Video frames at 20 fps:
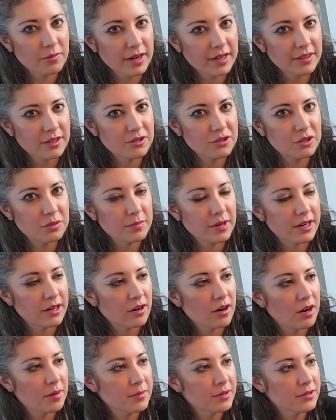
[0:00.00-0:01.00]
way that you might
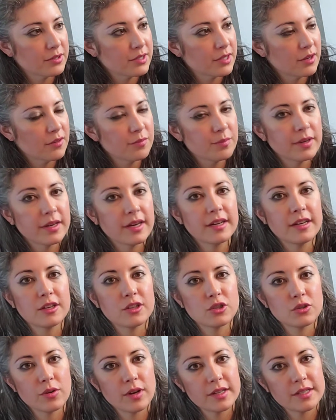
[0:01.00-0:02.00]
harm yourself, but in a
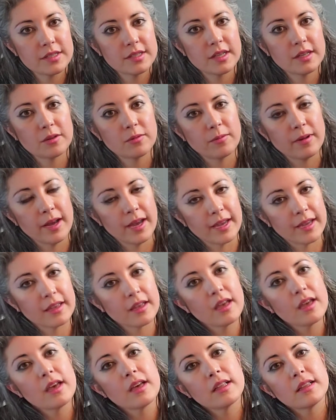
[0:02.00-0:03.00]
trusting way.
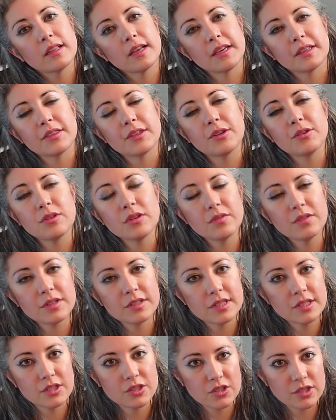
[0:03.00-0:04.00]
Like the
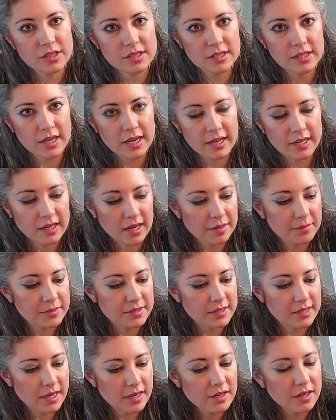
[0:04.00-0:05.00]
universe is just saying, I'm
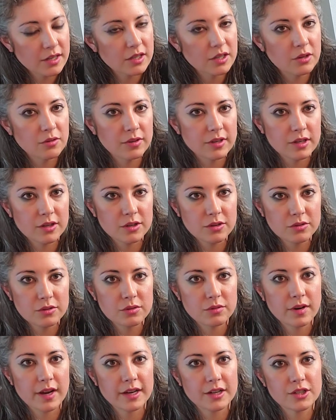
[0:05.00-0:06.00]
sending you in a new
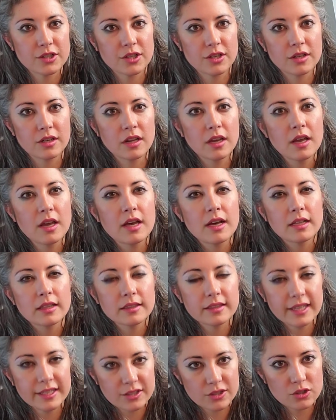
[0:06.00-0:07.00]
direction.
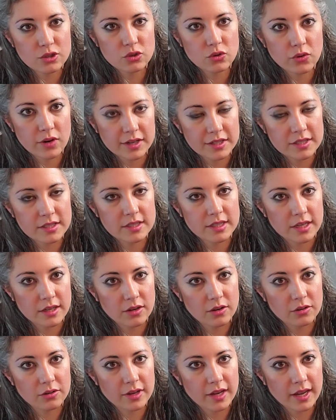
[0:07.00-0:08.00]
Let's trust
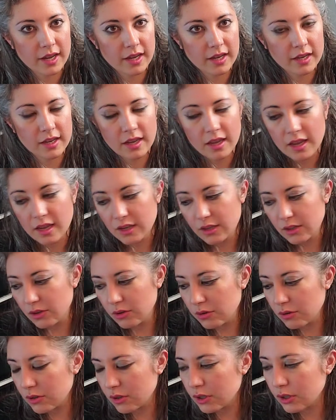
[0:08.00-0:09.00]
it. Okay.
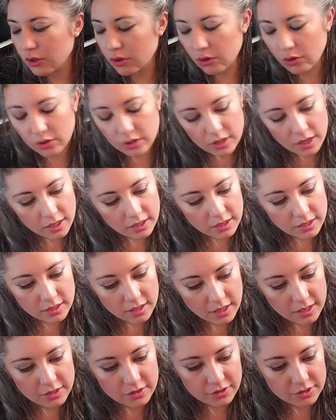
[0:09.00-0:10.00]
You're not going to
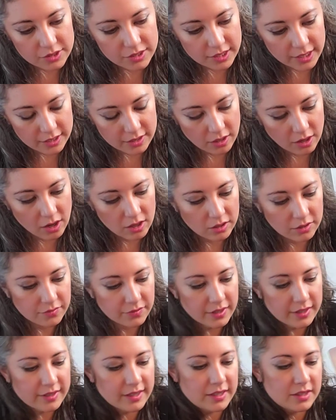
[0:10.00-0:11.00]
understand all
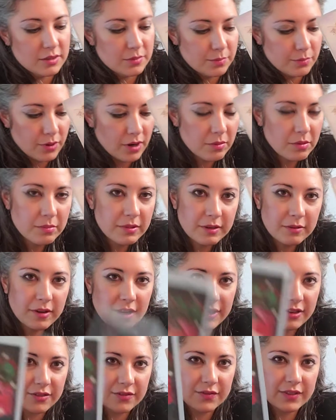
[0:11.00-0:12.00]
of it. That's probably
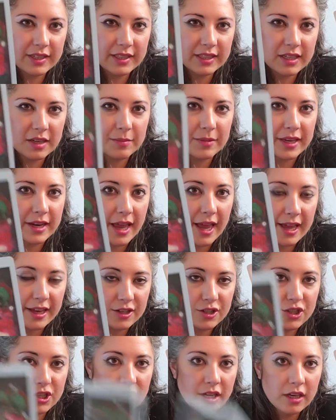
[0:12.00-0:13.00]
why you're feeling a bit
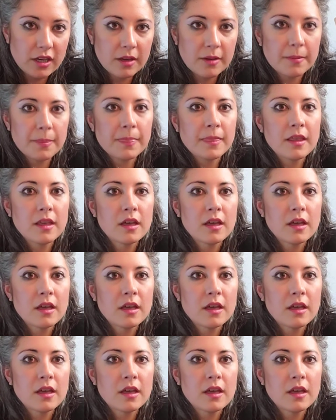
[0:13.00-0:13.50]
edgy,